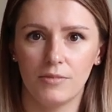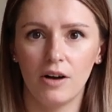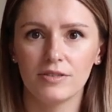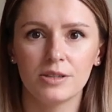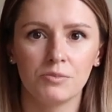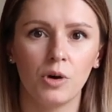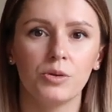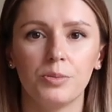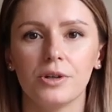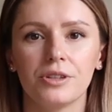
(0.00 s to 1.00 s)
obviously
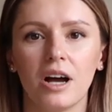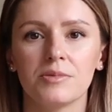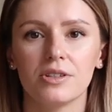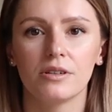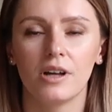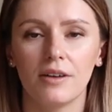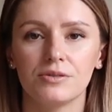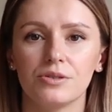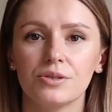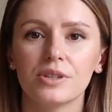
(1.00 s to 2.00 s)
multiple times you'll have
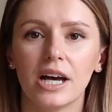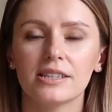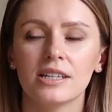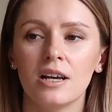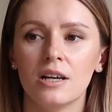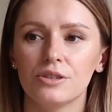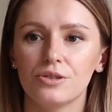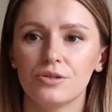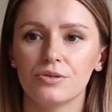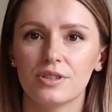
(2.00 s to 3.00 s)
to do that,
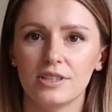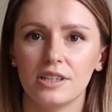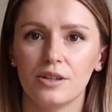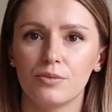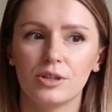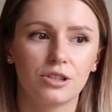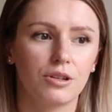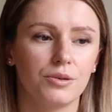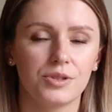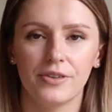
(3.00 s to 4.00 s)
to see which
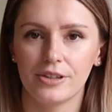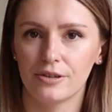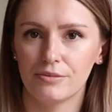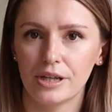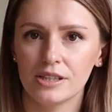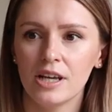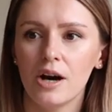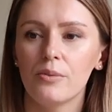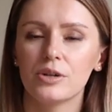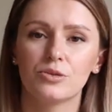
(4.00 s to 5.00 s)
clothes fit her right
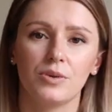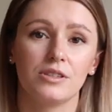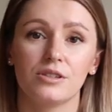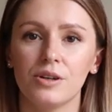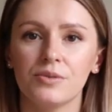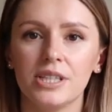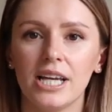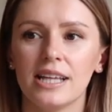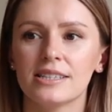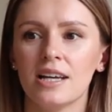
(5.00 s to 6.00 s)
now, which ones don't
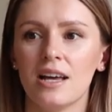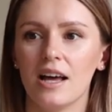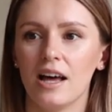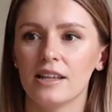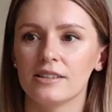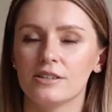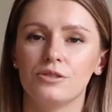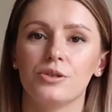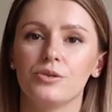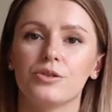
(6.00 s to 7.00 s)
yet, and
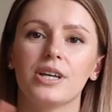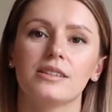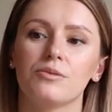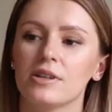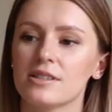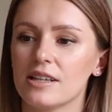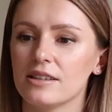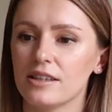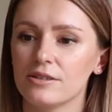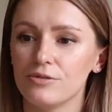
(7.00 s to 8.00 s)
you know, you get the ones
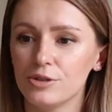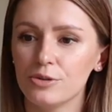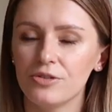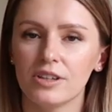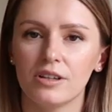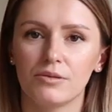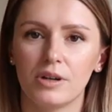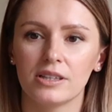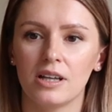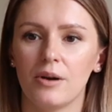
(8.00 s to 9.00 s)
that do fit her
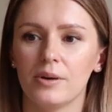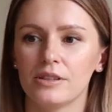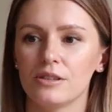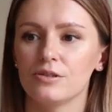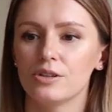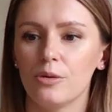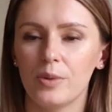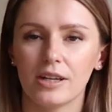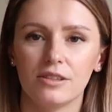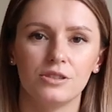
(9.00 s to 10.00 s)
right now, and then you go
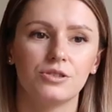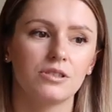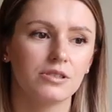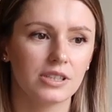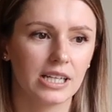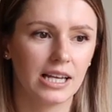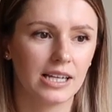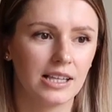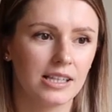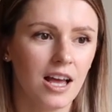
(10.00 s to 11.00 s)
back, you need to look
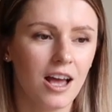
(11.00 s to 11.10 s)
again, and